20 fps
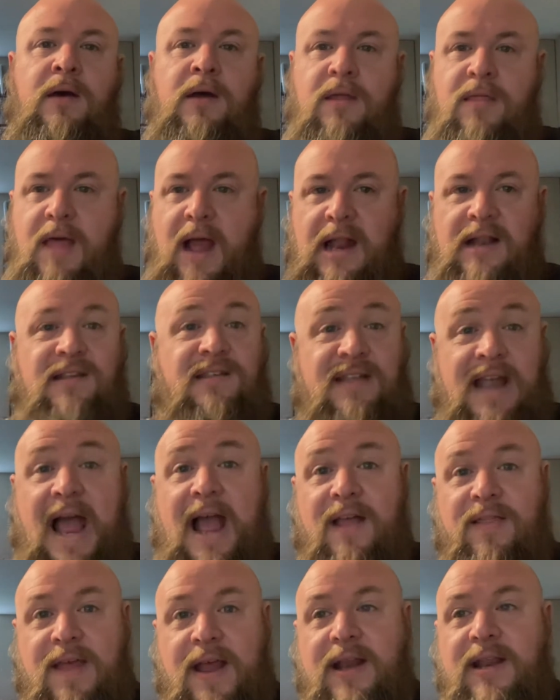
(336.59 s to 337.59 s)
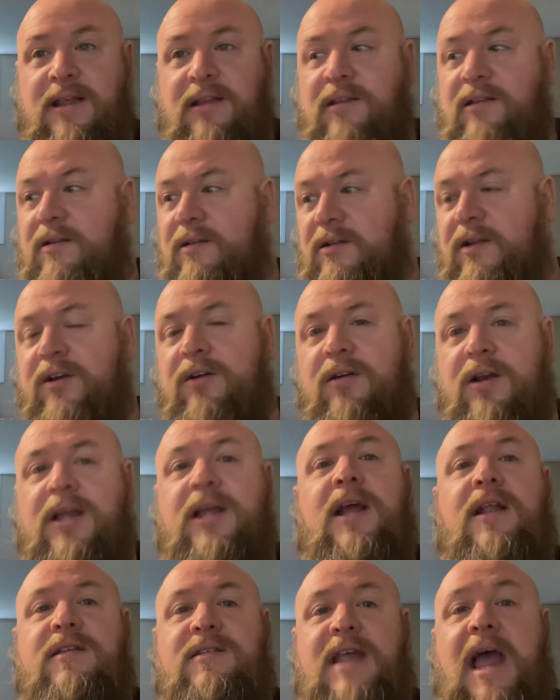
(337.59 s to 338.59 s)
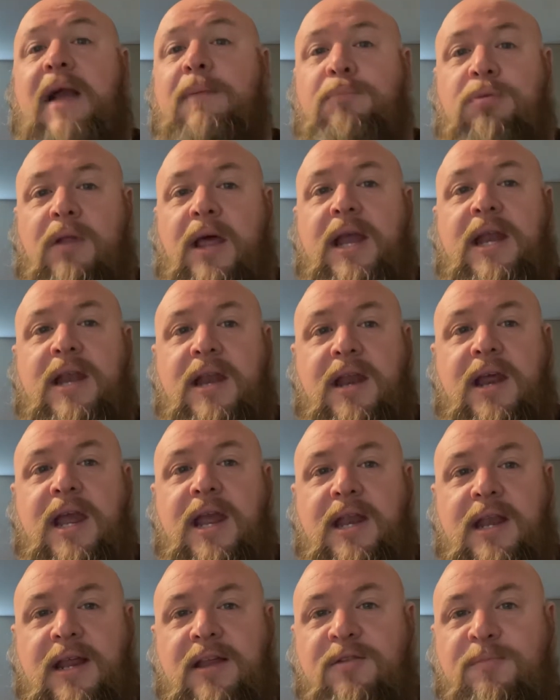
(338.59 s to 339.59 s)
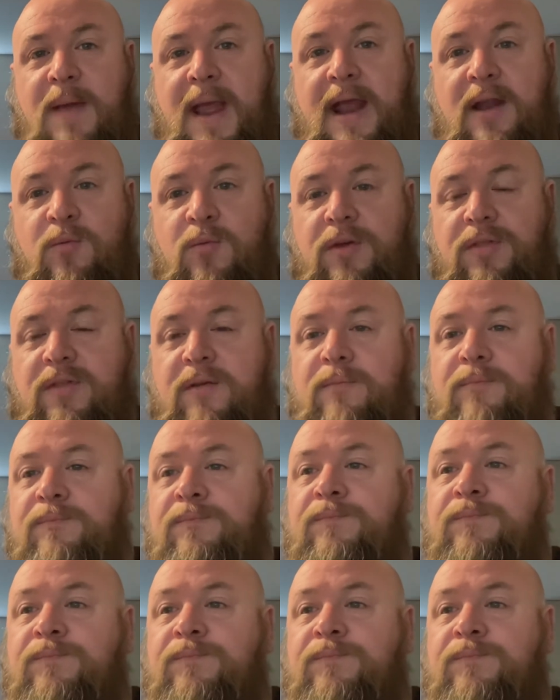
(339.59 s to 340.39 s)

that he's literally got Zakk playing in his band with him.